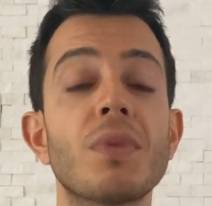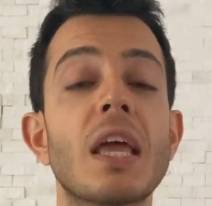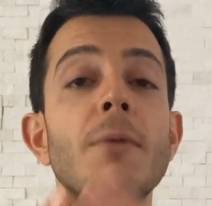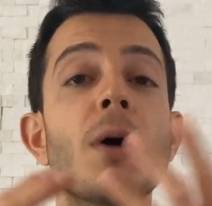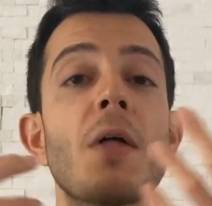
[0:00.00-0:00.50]

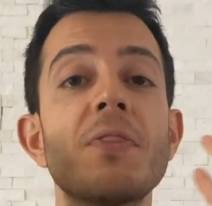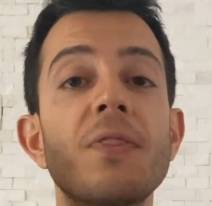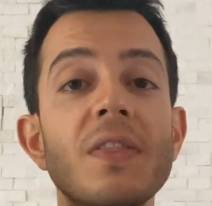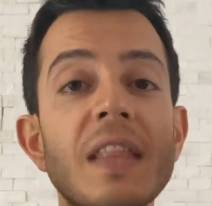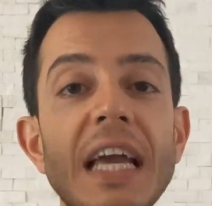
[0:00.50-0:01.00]
about
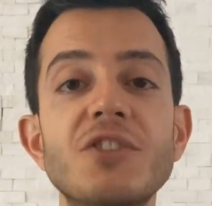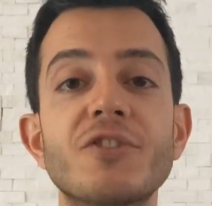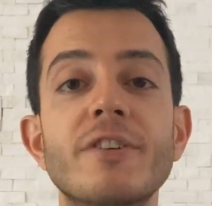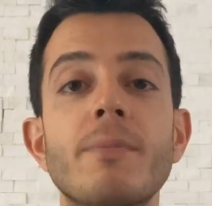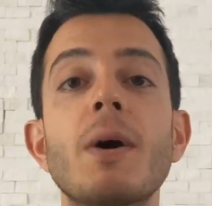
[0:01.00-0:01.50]
the
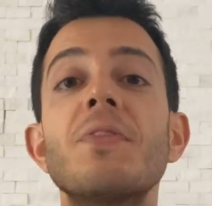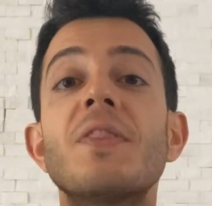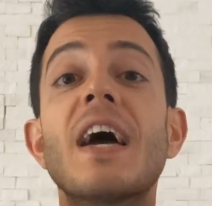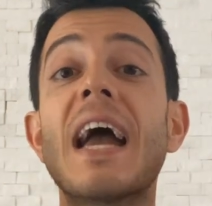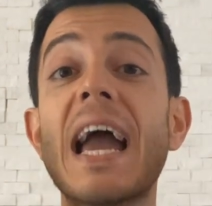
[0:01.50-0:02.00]
nature, about
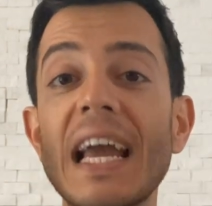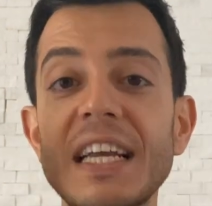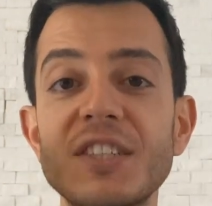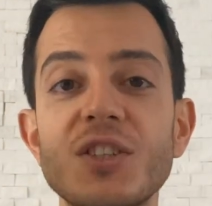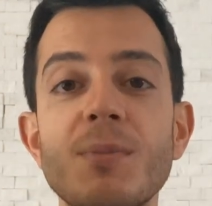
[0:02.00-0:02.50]
the
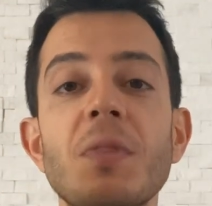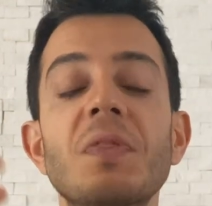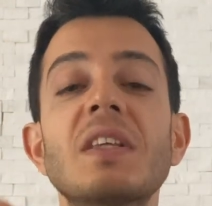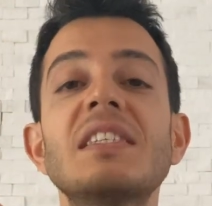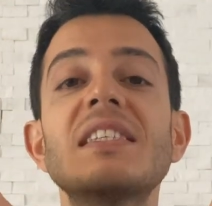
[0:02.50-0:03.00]
age, about
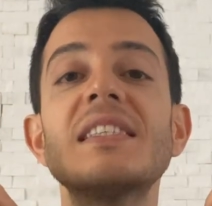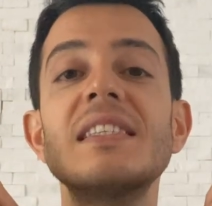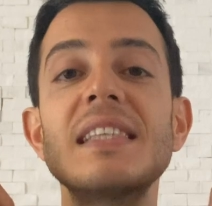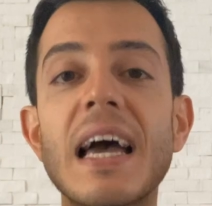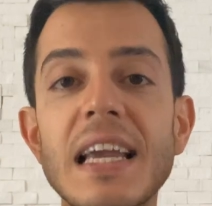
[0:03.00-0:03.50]
the
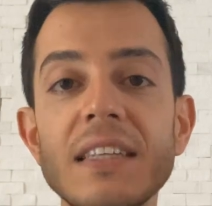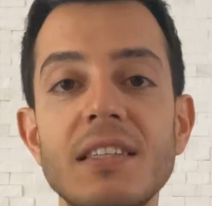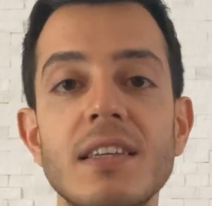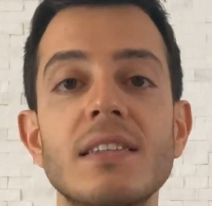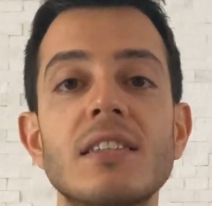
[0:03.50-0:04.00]

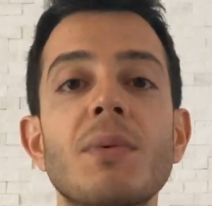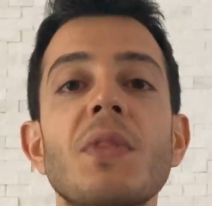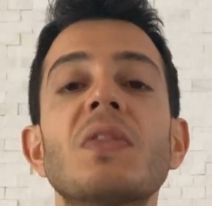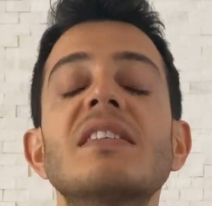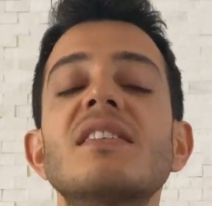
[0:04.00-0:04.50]
status,
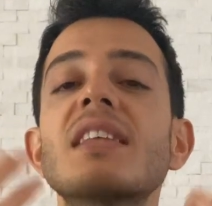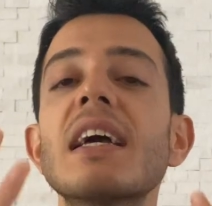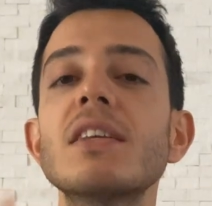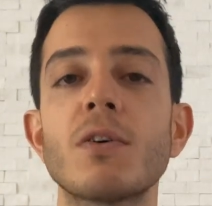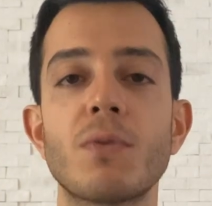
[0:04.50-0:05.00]
about the
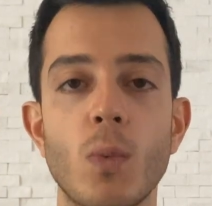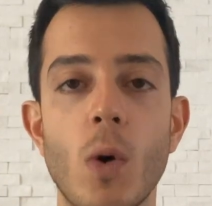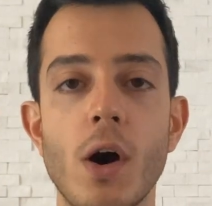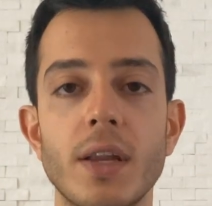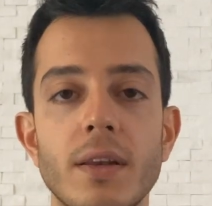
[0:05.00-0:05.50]
state of the
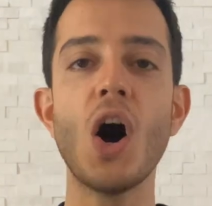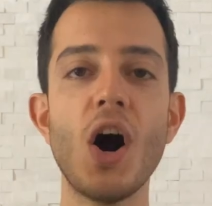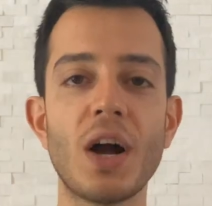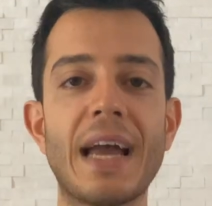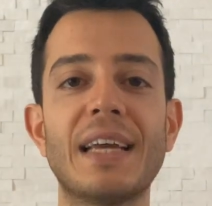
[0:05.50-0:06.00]
wine.
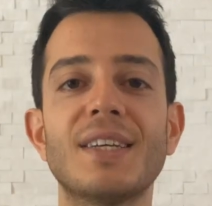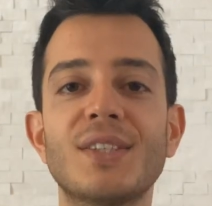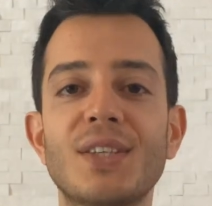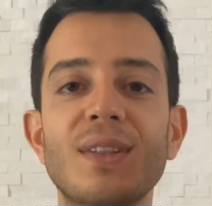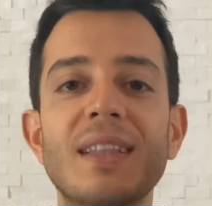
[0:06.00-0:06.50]
Okay,
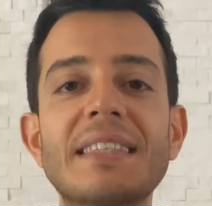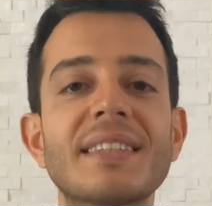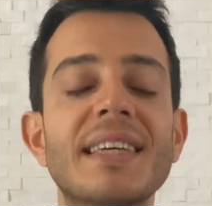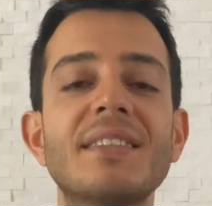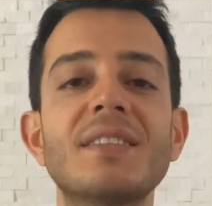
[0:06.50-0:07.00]
so let's
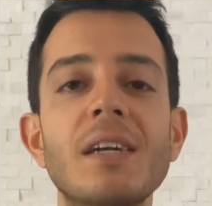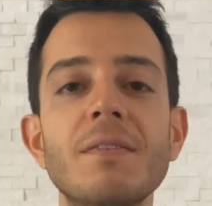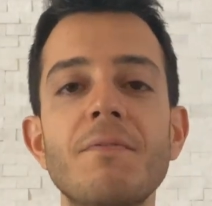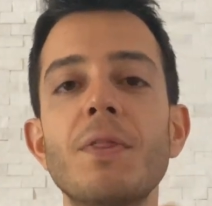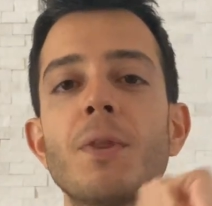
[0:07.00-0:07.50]
get started
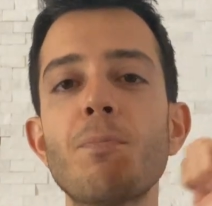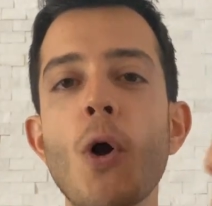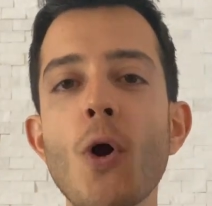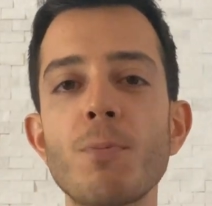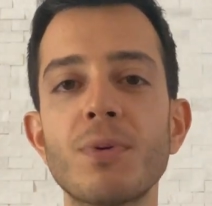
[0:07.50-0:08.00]
with the
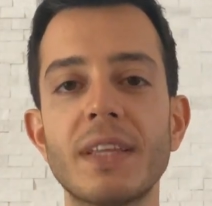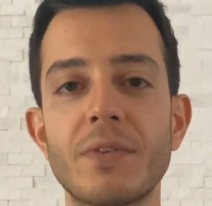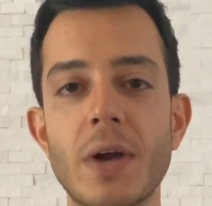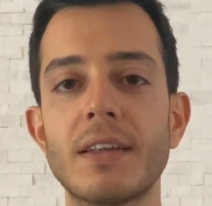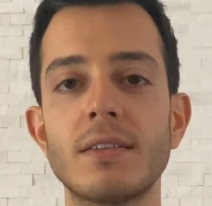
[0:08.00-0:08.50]
purpley
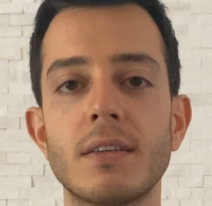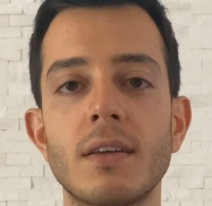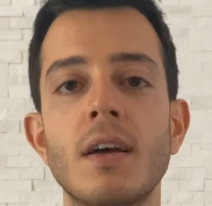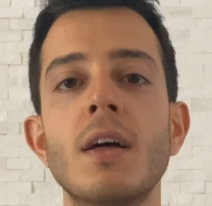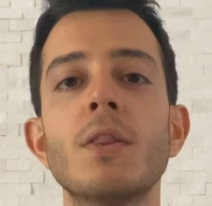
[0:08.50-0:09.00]
red.
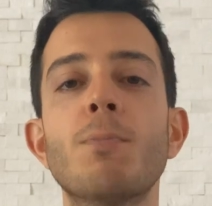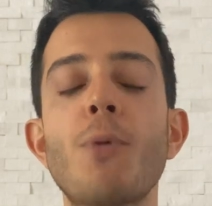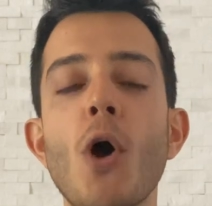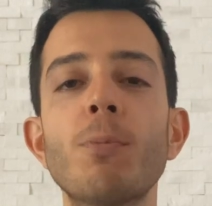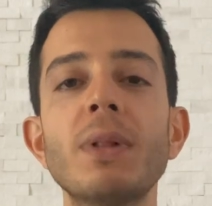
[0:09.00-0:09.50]
The
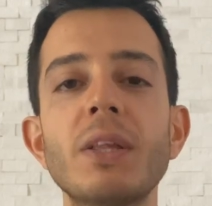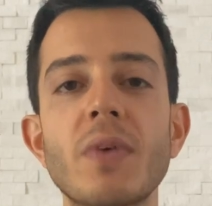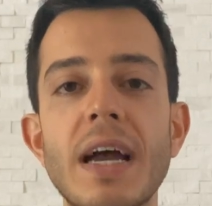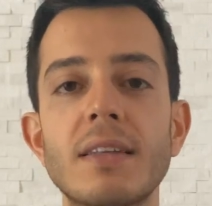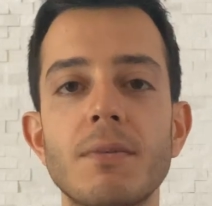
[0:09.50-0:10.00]
purpley
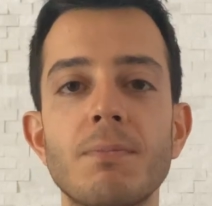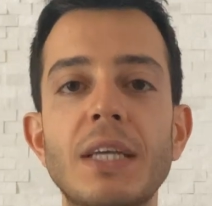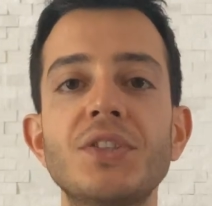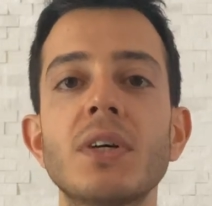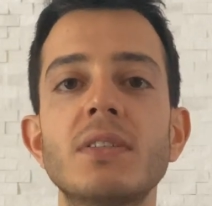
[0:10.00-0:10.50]
red
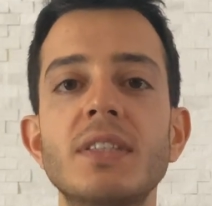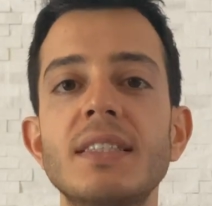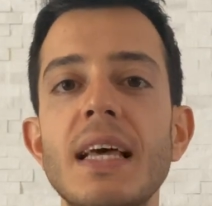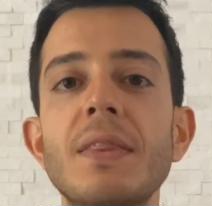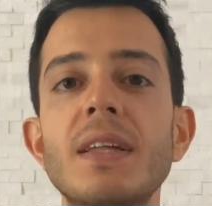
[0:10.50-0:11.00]
makes you
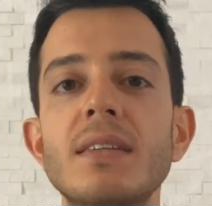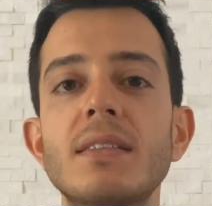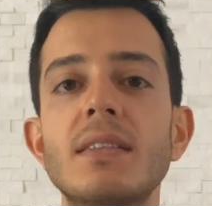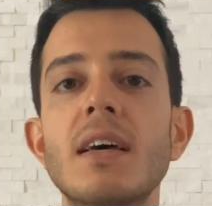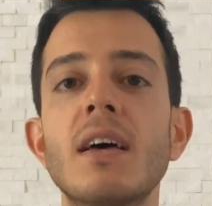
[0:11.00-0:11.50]
understand that
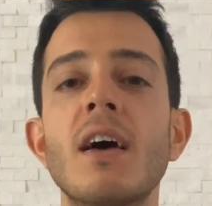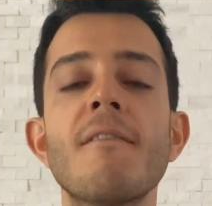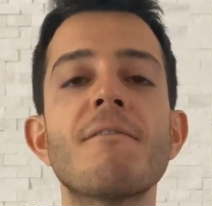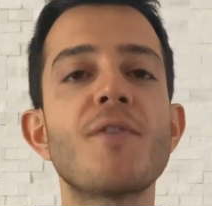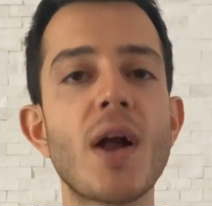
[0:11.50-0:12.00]
it's a
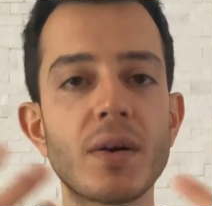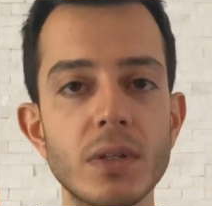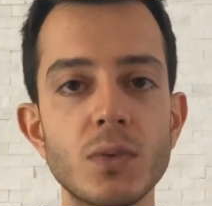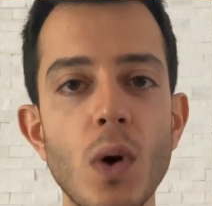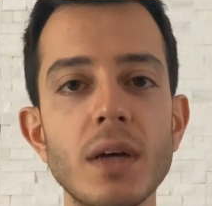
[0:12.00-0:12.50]

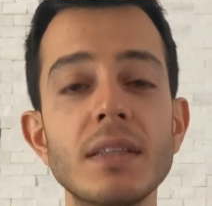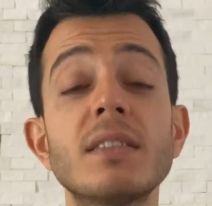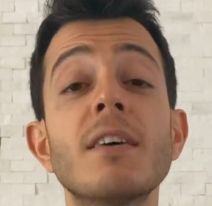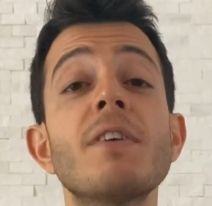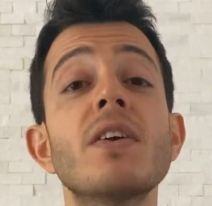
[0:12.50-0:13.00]
fragrant wine, it's
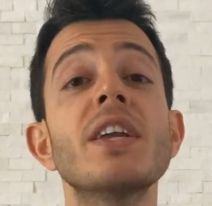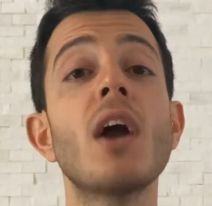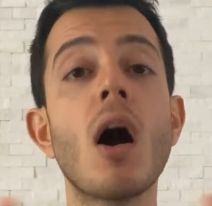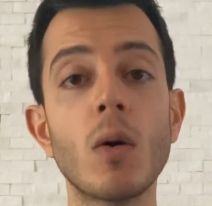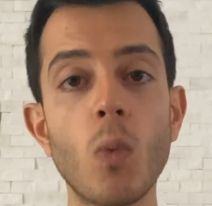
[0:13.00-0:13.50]
a very
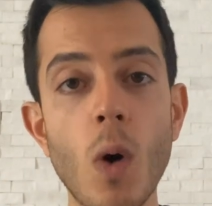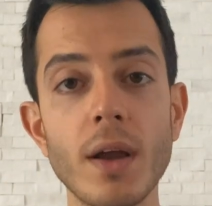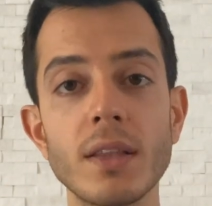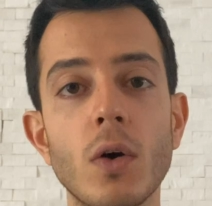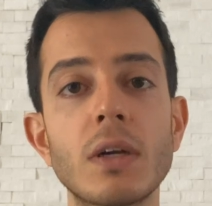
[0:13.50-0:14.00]
young
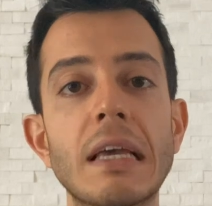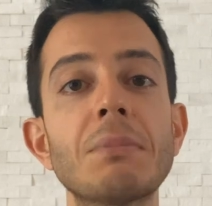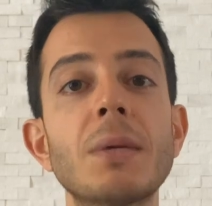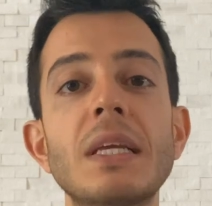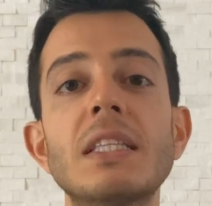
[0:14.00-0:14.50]
wine. Okay,
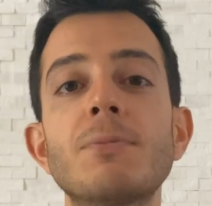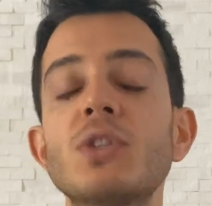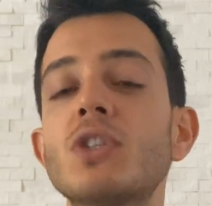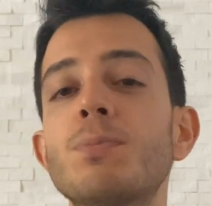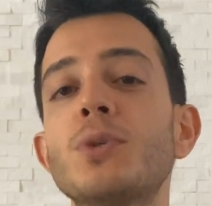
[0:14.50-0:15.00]
maybe it's been
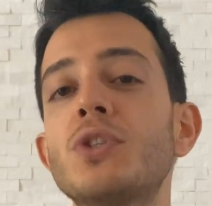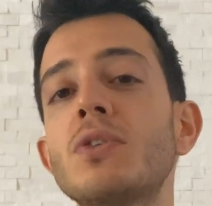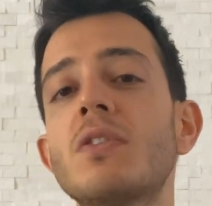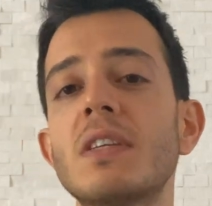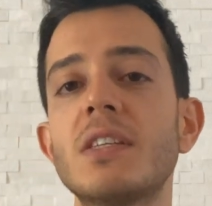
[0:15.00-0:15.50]
just
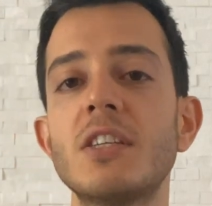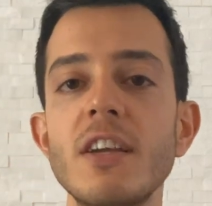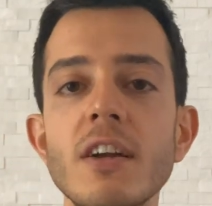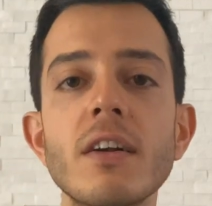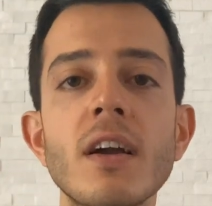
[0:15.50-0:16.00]
produced this
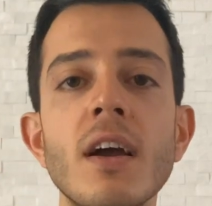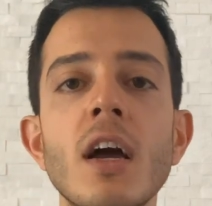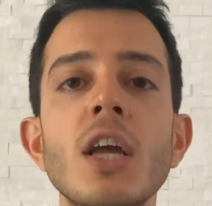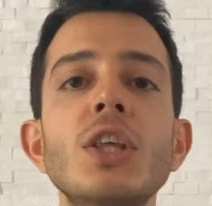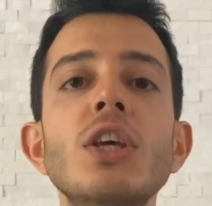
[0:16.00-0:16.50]
year.
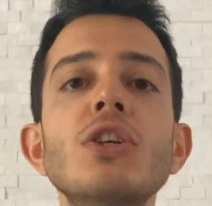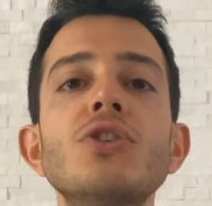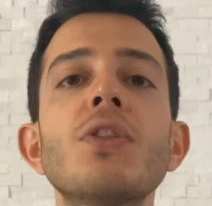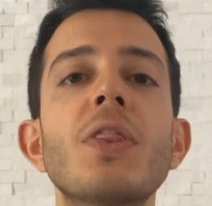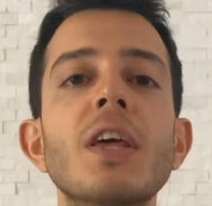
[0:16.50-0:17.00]
You
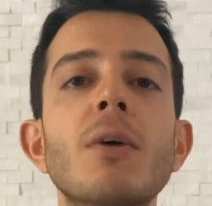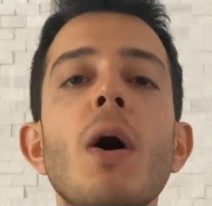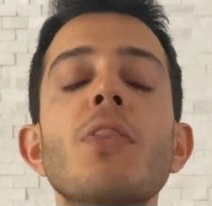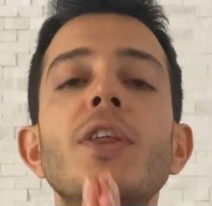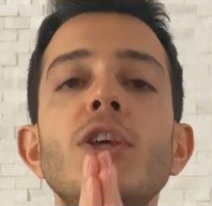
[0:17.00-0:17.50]
should think
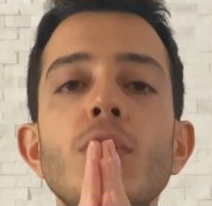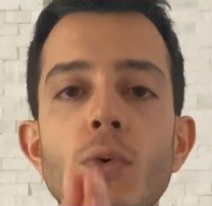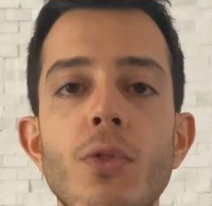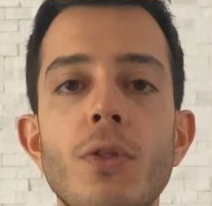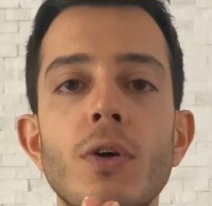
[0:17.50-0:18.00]
about the
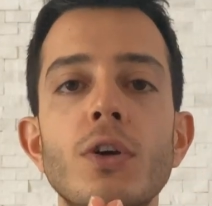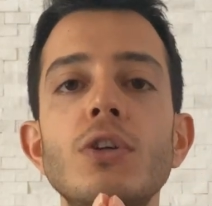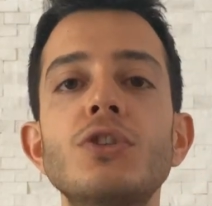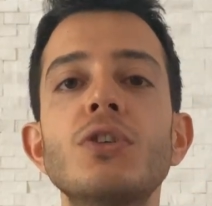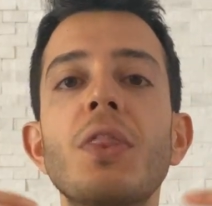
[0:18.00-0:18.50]
youth. You
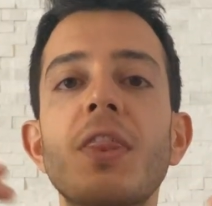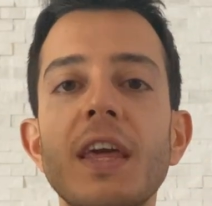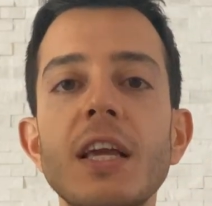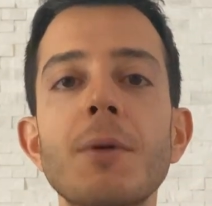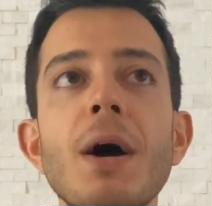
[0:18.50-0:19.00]
should
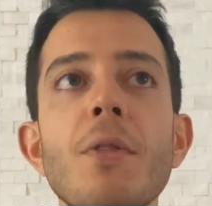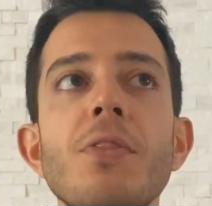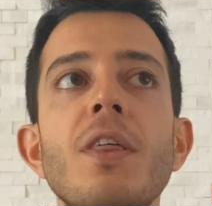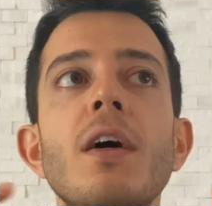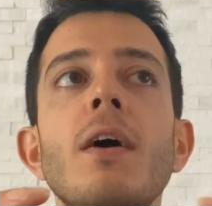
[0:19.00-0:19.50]
think about
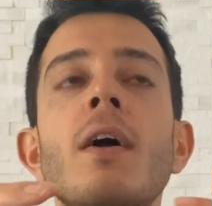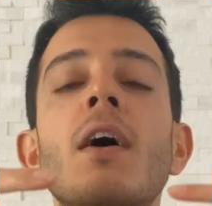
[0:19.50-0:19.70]
the